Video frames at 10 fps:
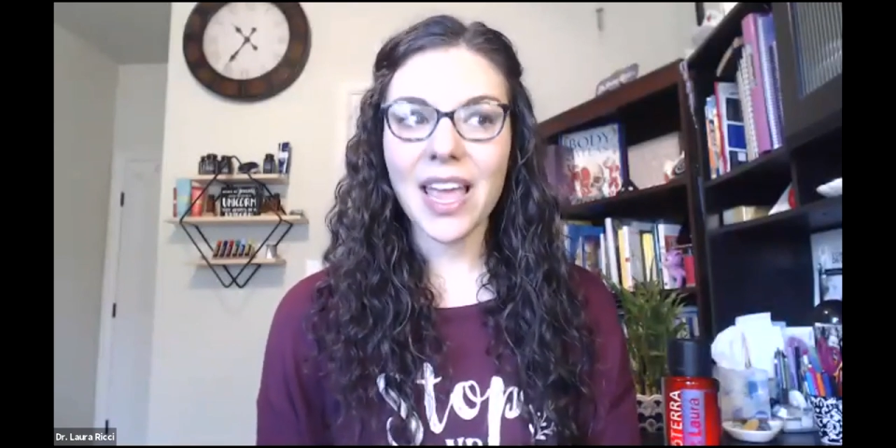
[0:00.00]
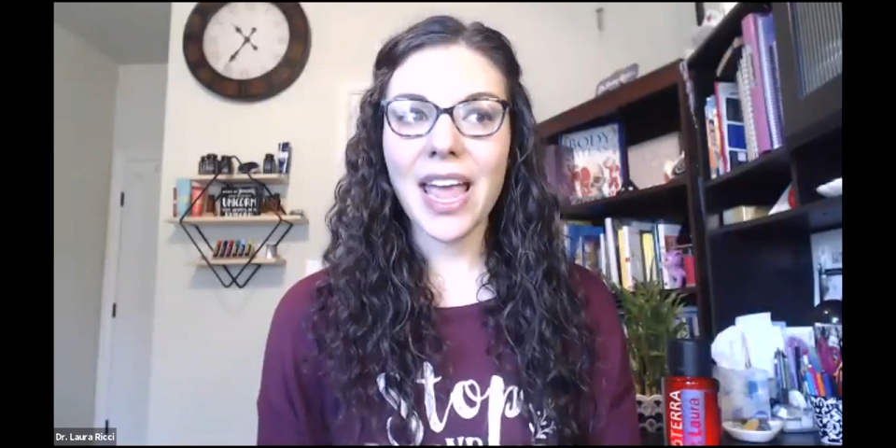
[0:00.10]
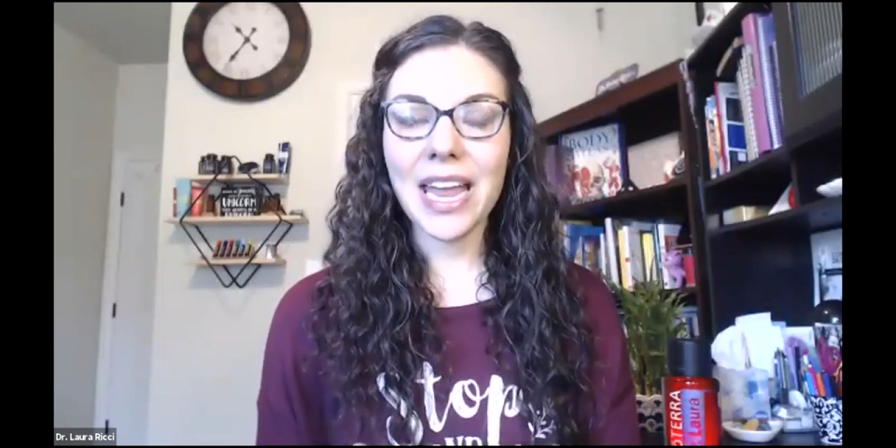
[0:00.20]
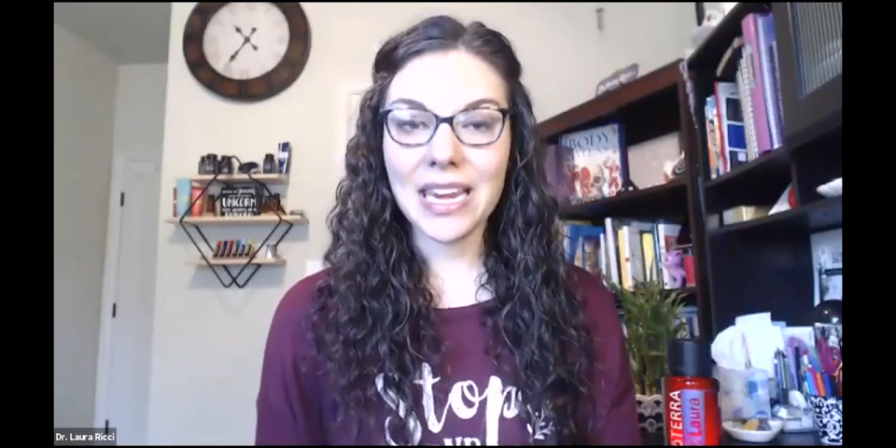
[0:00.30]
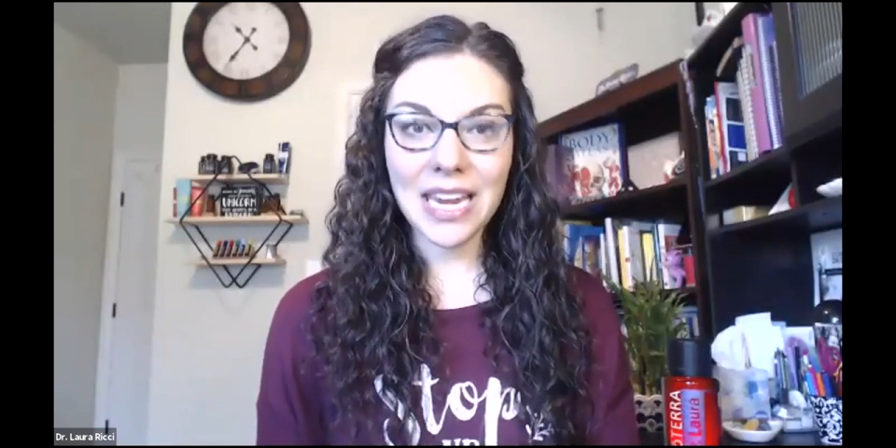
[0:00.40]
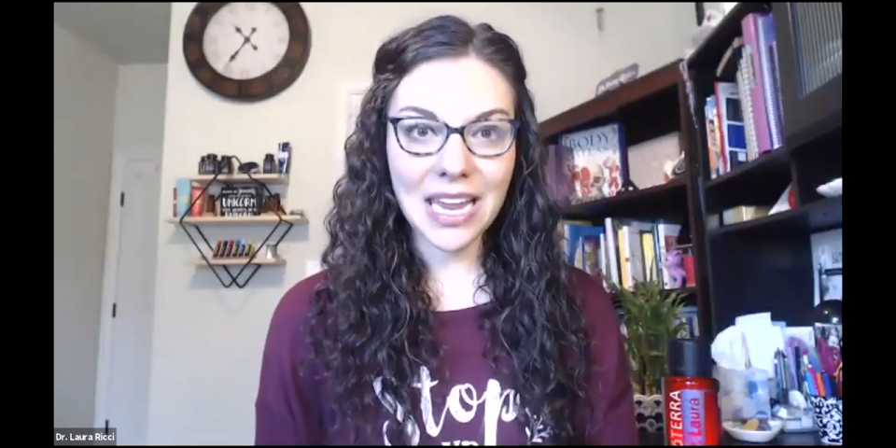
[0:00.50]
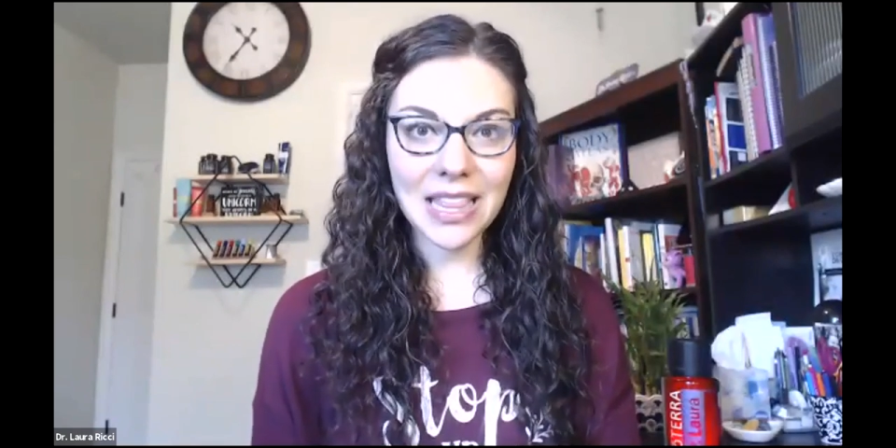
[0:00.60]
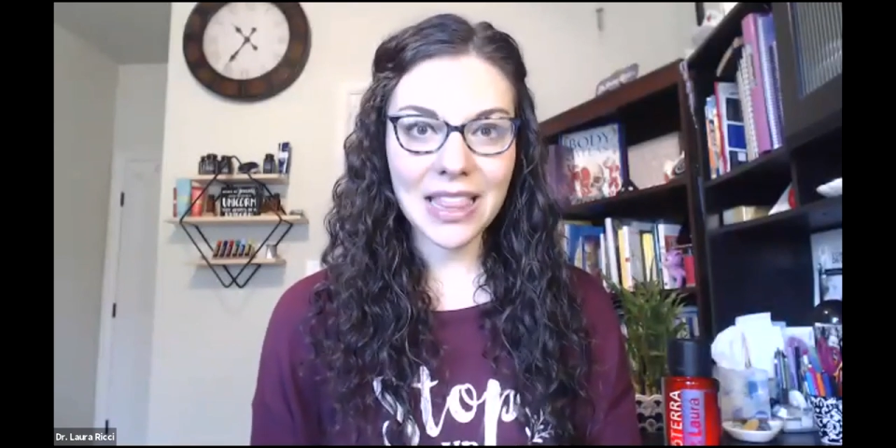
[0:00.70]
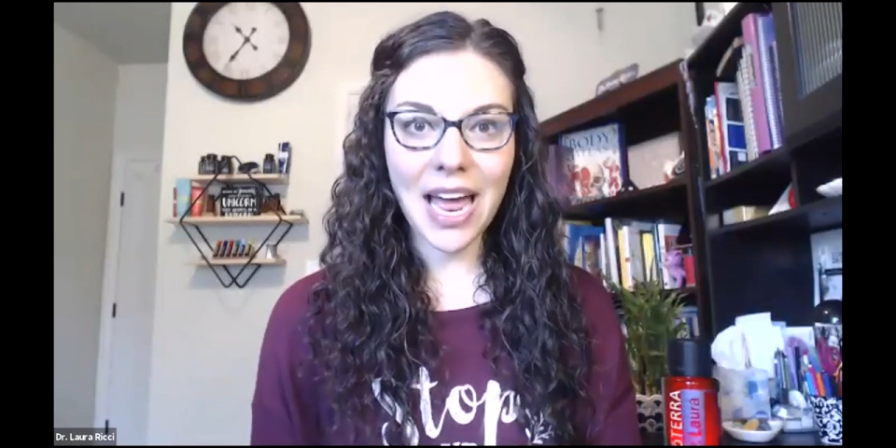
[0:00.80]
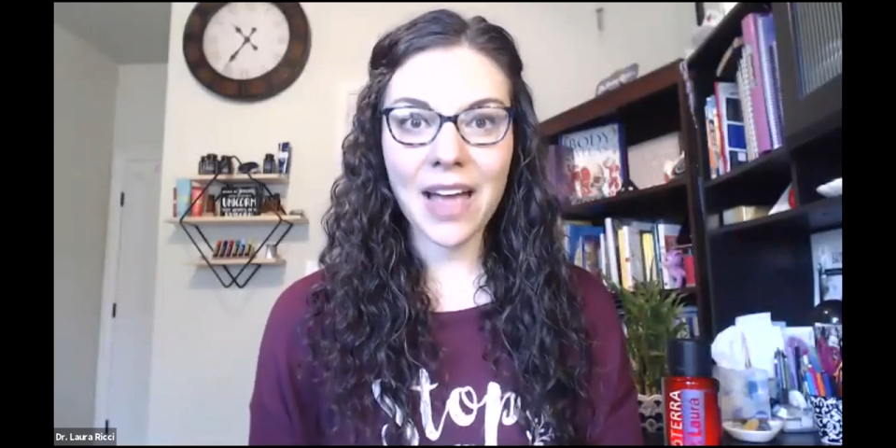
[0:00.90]
a need
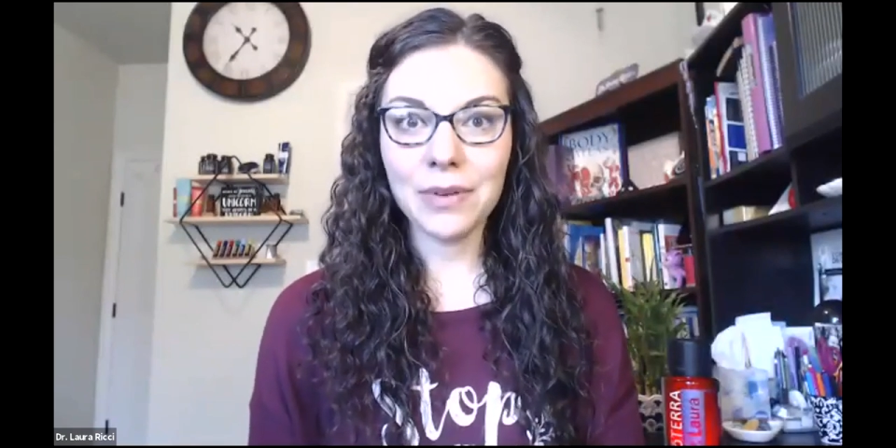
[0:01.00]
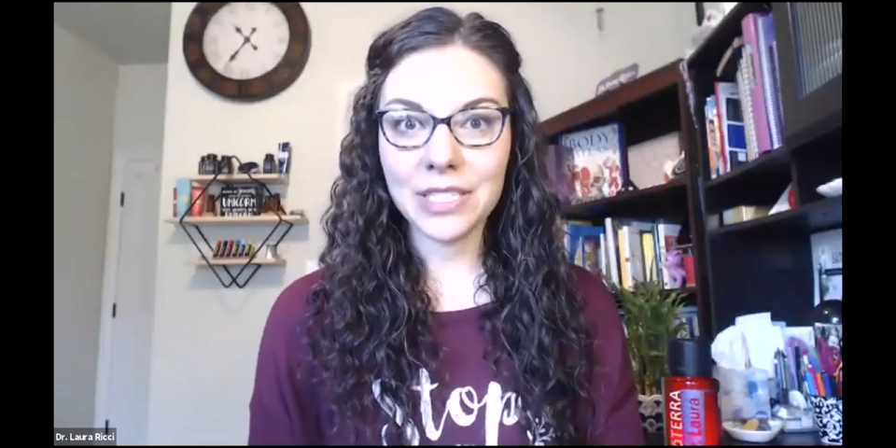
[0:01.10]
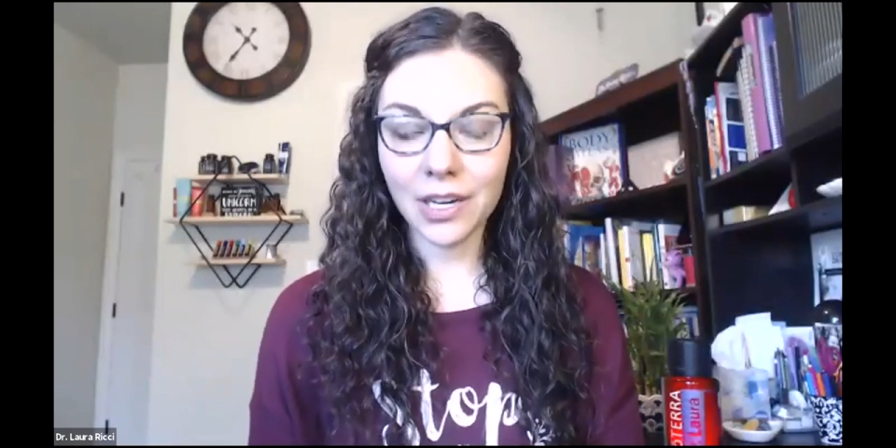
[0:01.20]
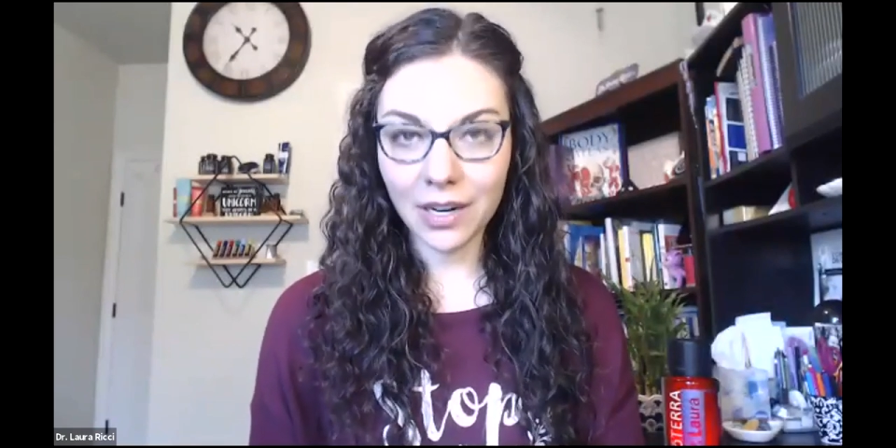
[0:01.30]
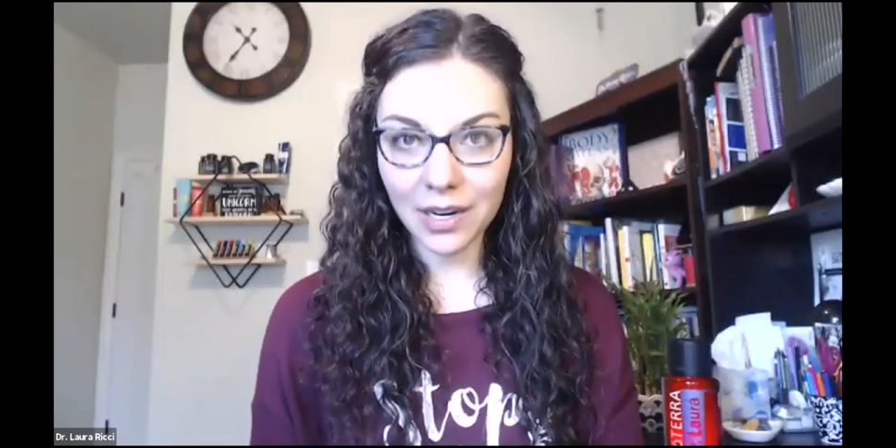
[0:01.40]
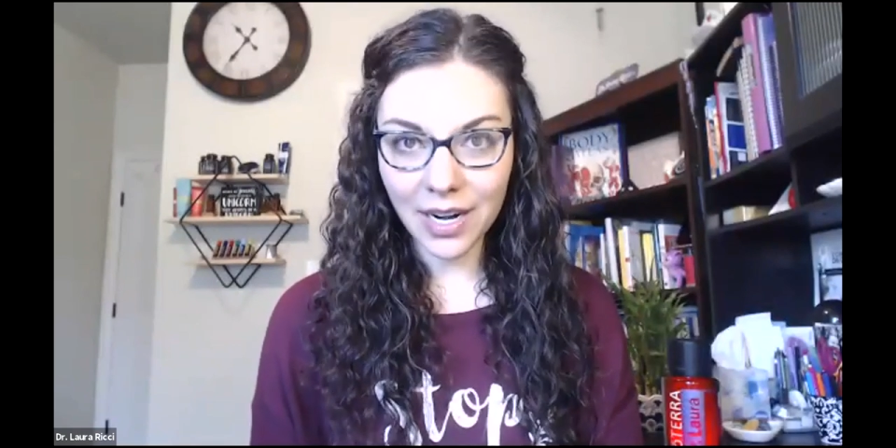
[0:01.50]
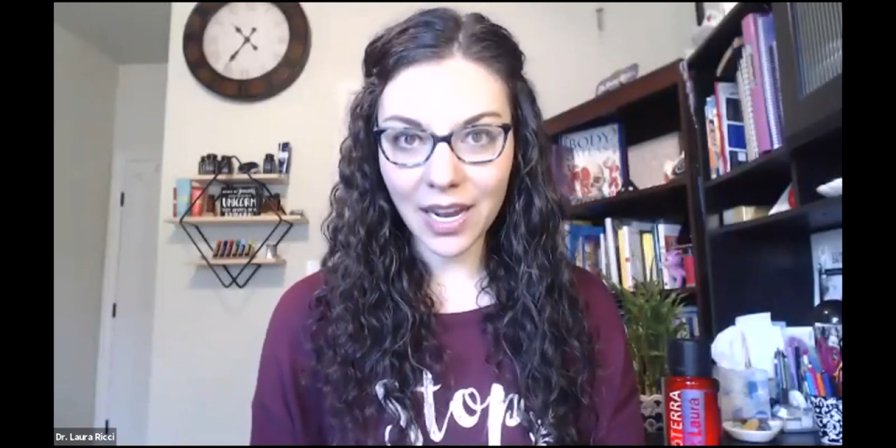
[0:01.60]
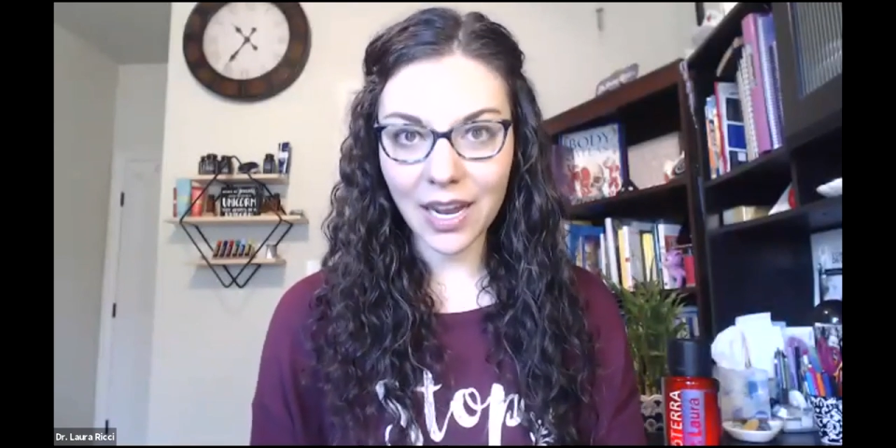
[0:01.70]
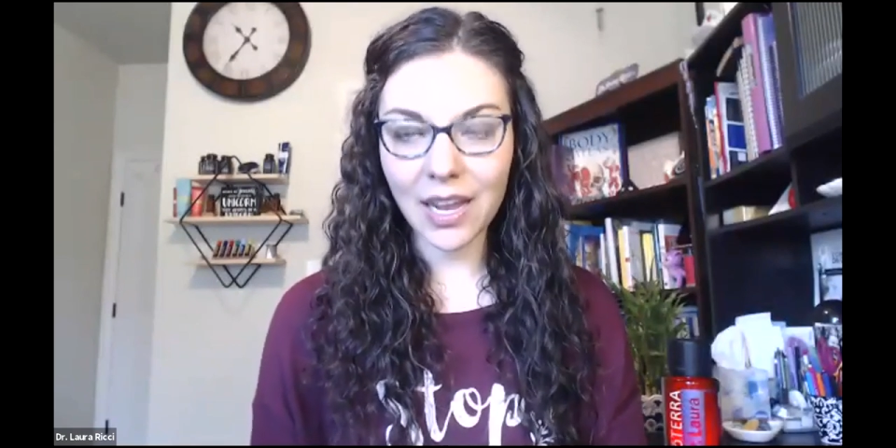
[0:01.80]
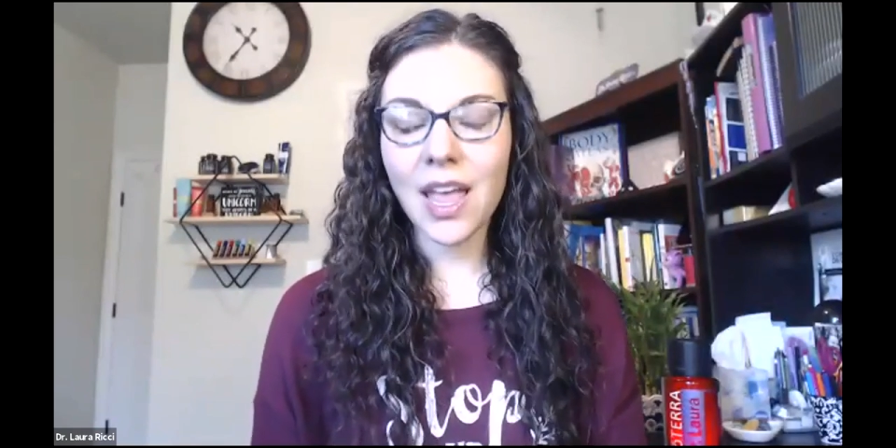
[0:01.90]
that I was hurting